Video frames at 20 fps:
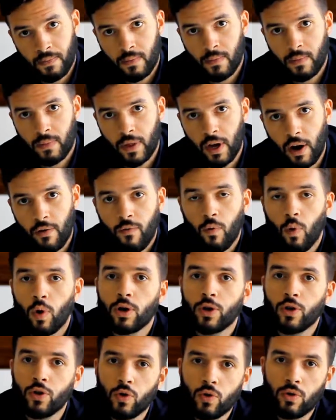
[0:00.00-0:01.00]
Therefore,
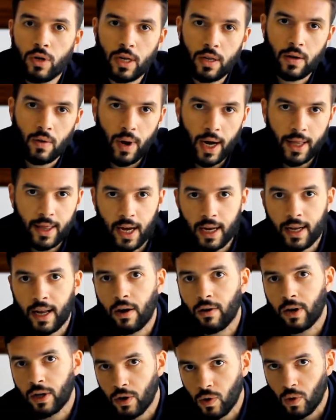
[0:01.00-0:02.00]
you need to write that
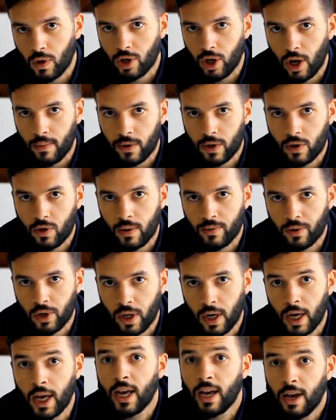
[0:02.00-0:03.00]
down in your job description.
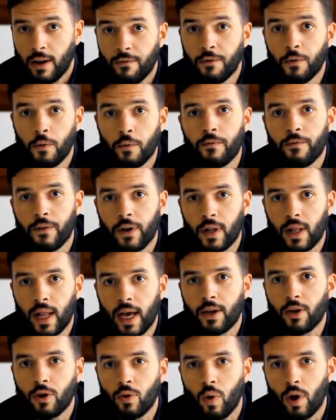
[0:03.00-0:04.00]
If you feel
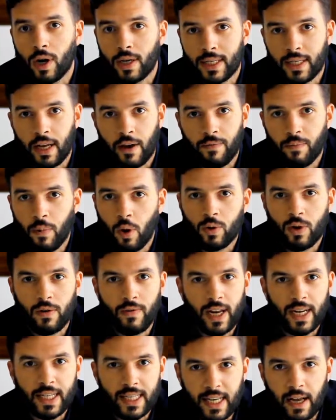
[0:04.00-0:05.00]
like you are
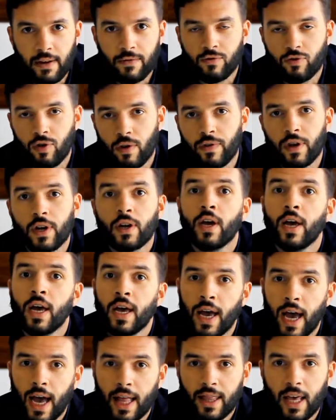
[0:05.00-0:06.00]
self-motivated, self-driven,
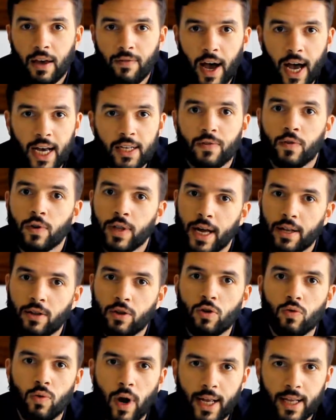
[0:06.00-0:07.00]
and they've asked for that,
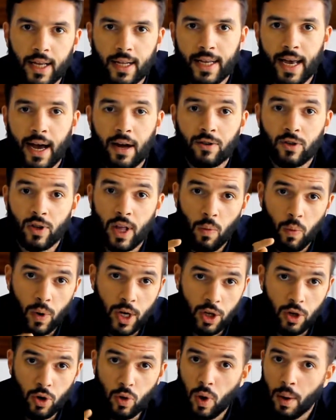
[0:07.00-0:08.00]
you write it down so that
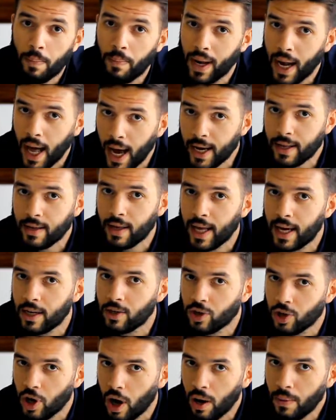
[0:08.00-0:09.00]
when you apply to that
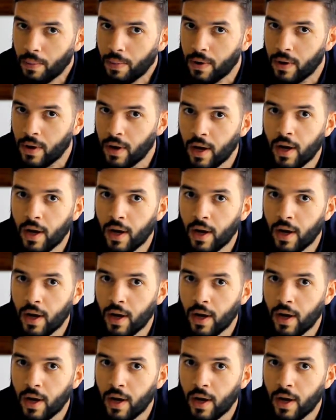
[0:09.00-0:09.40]
job,